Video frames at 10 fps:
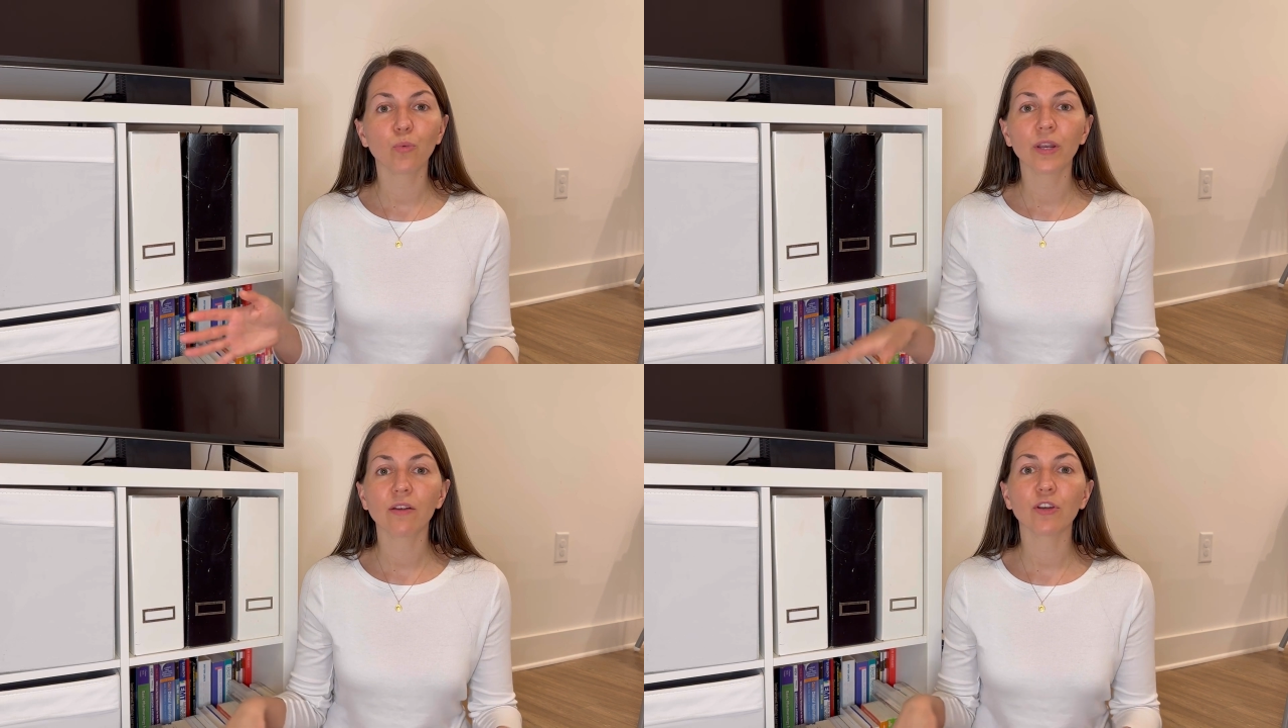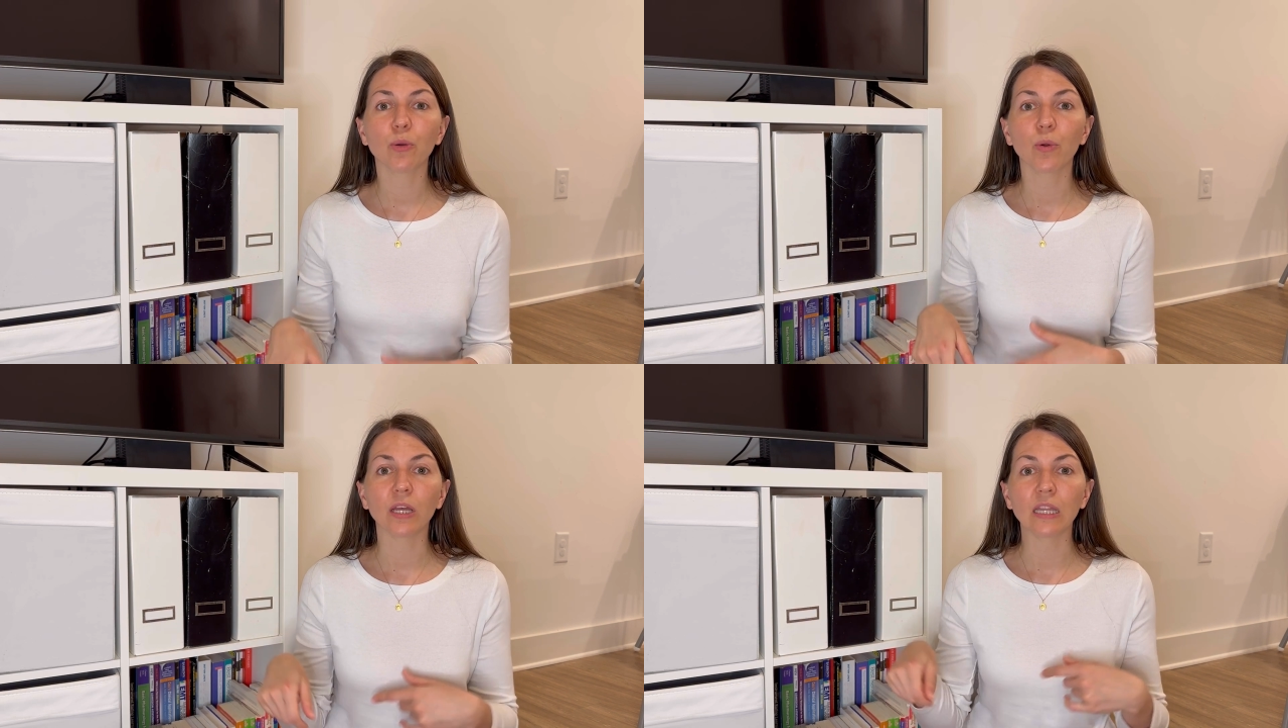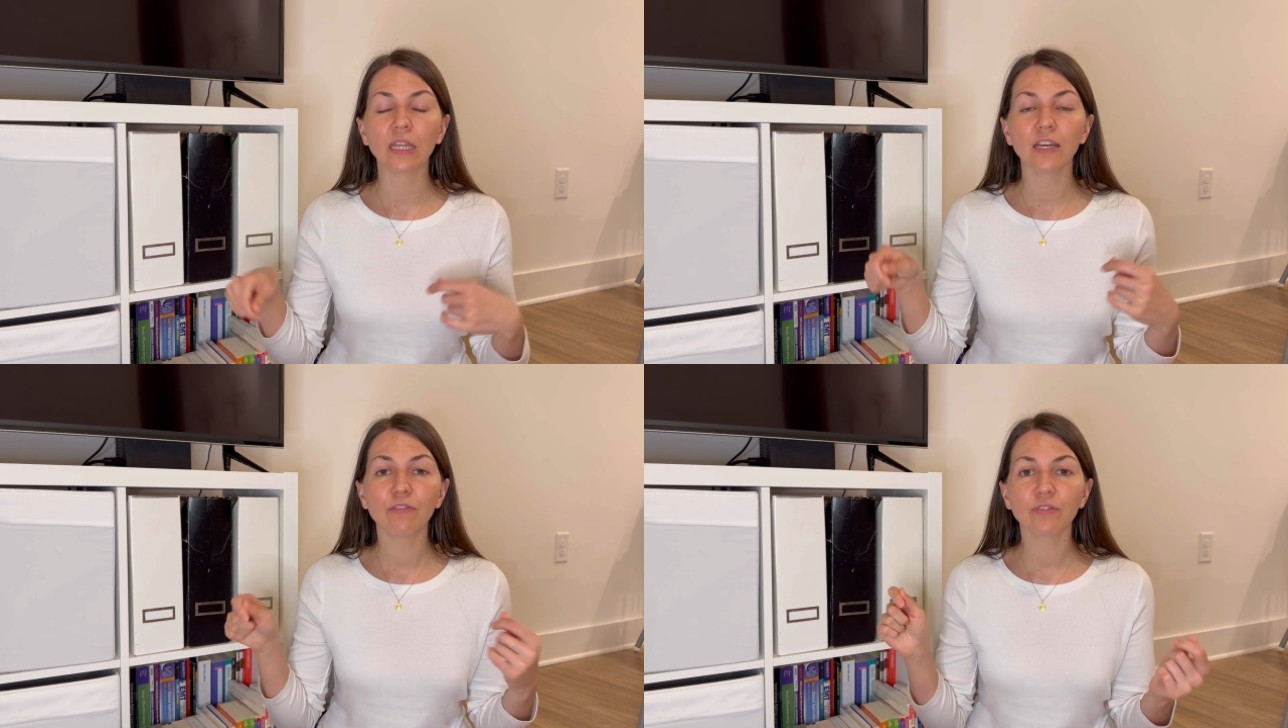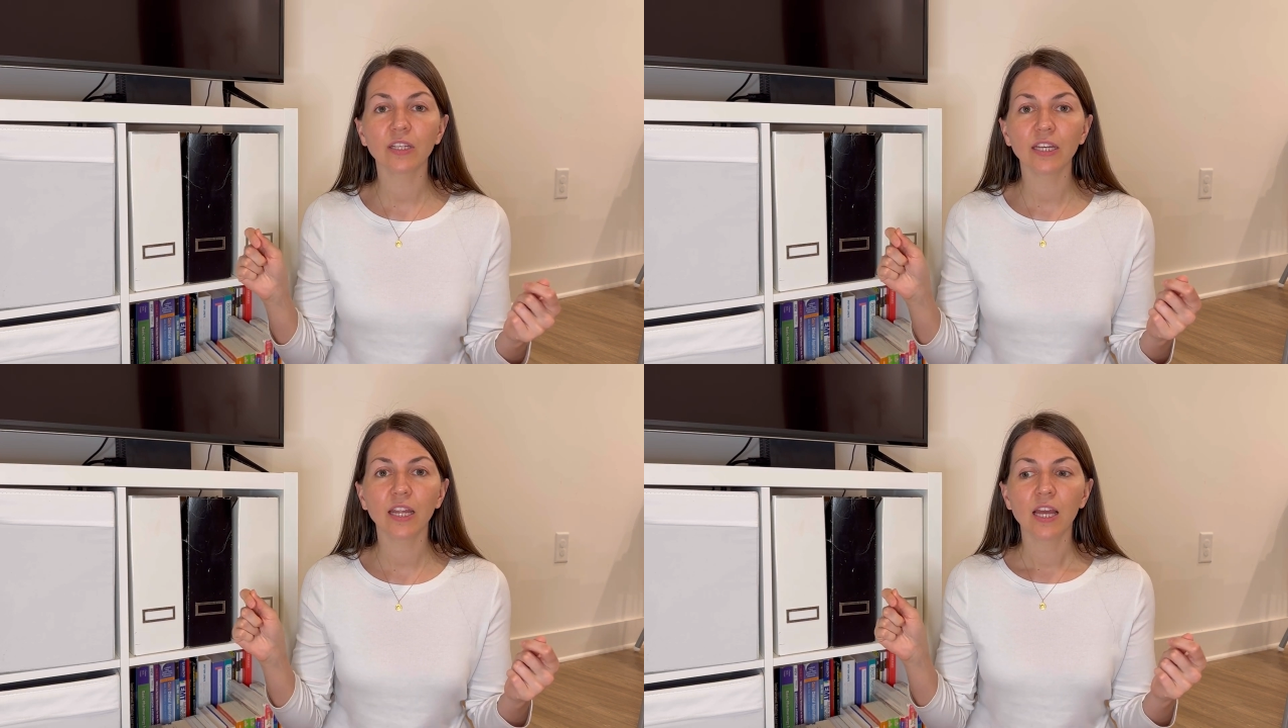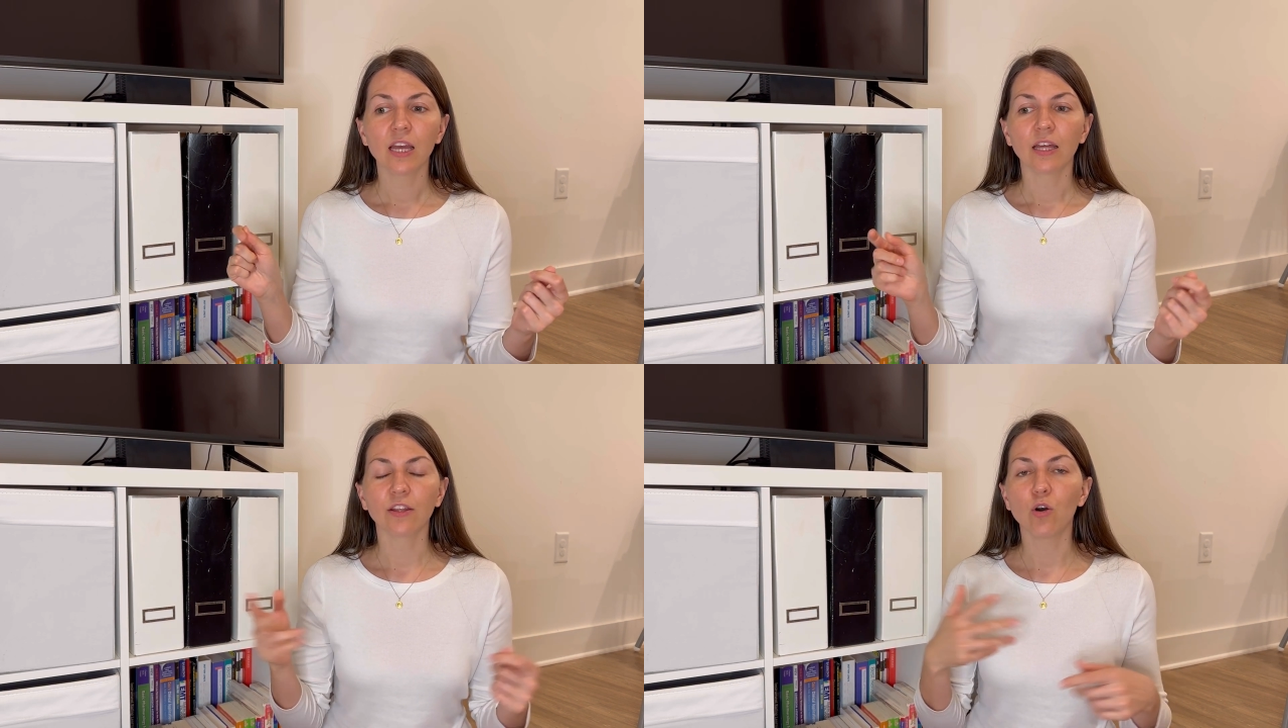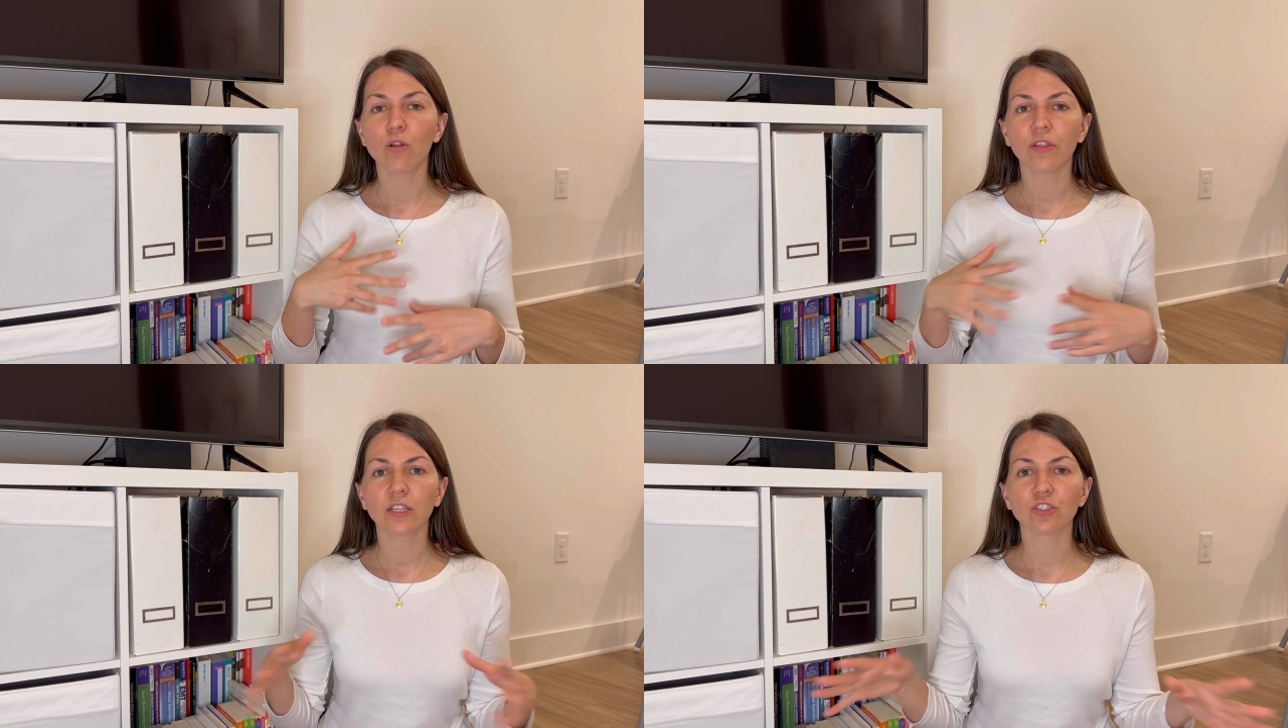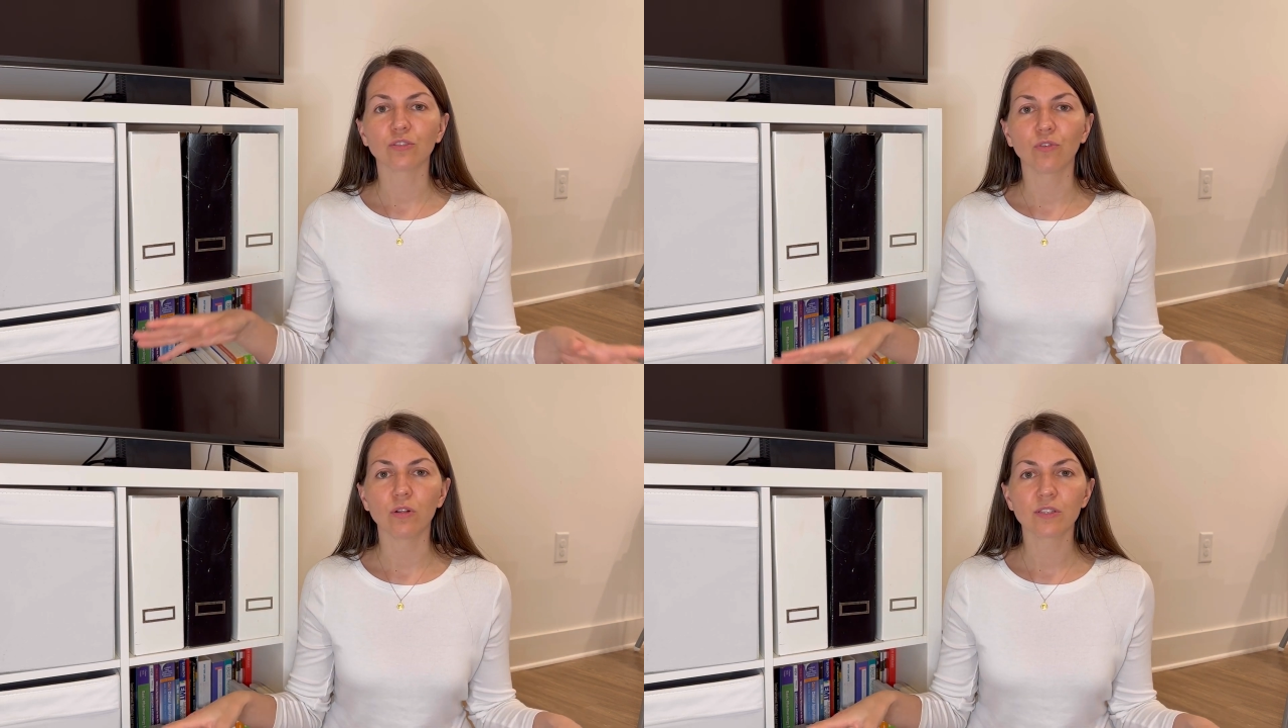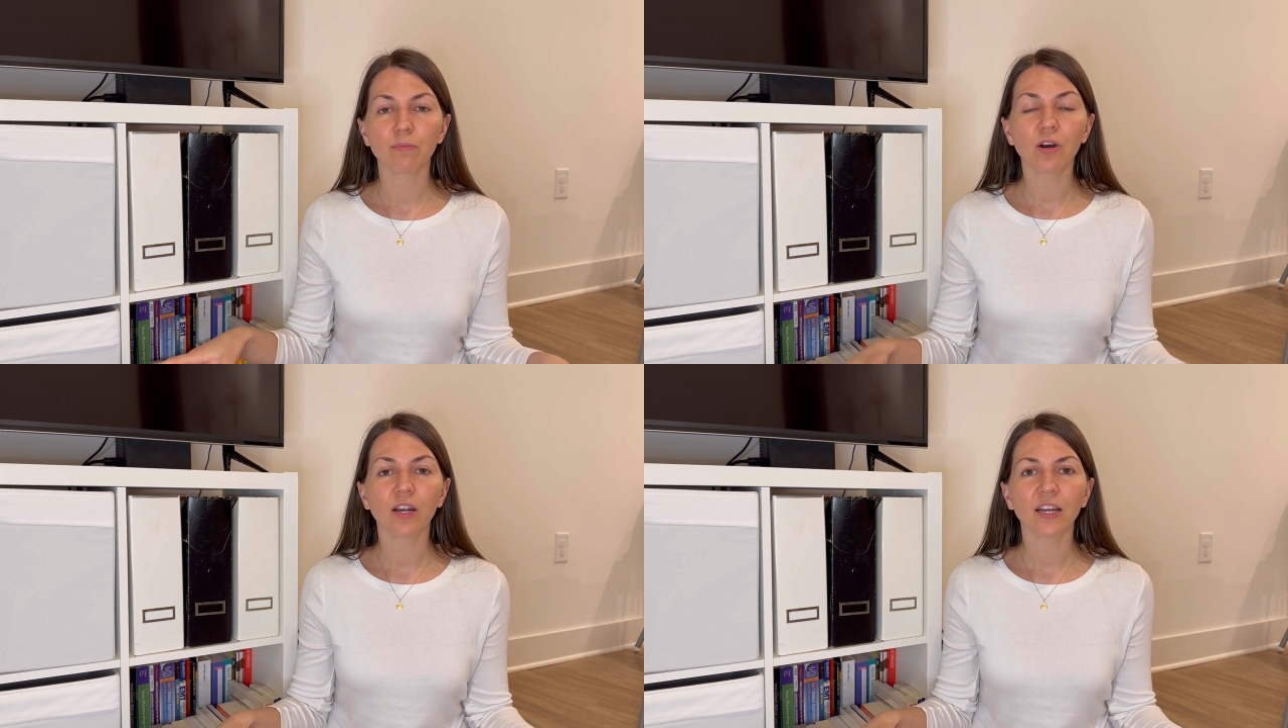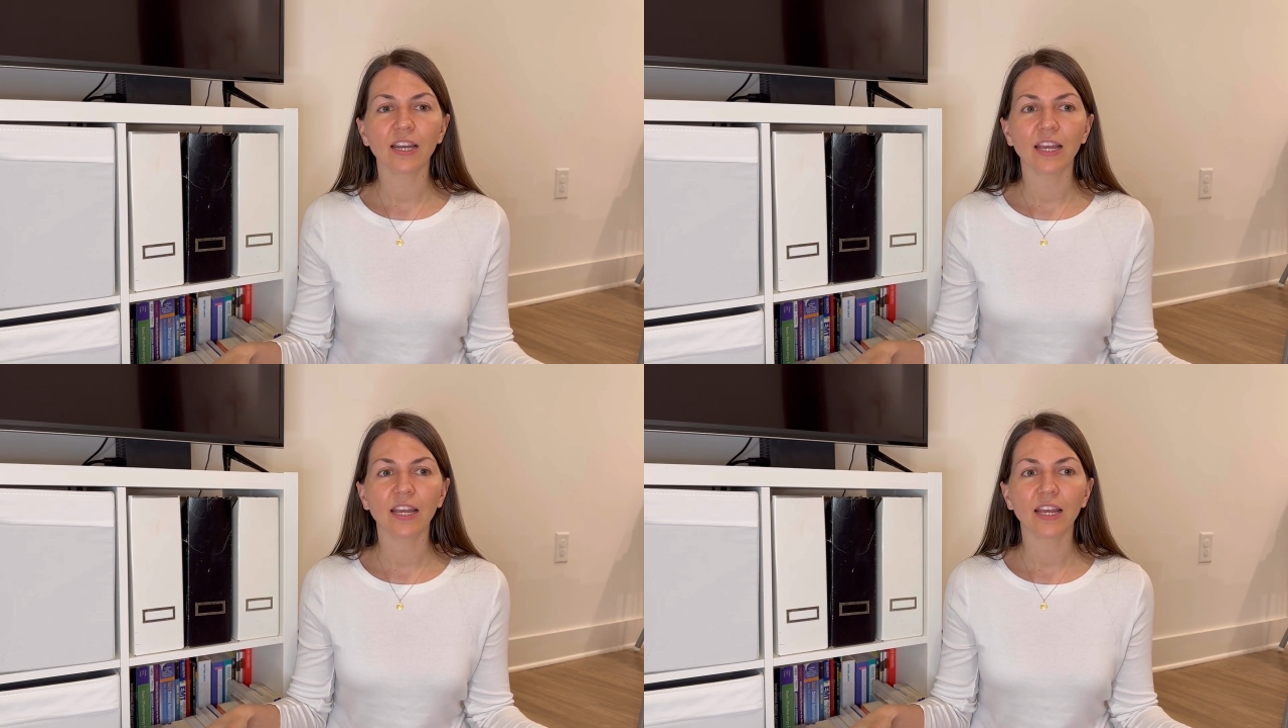Whenever you want to lift it, the whole thing just falls apart,